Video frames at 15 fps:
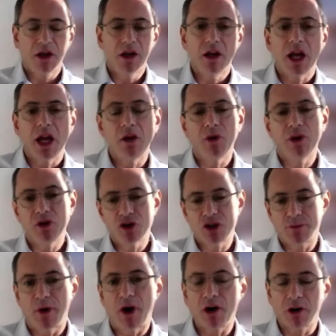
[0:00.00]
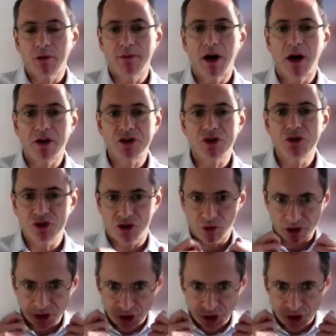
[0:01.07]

And when you use the word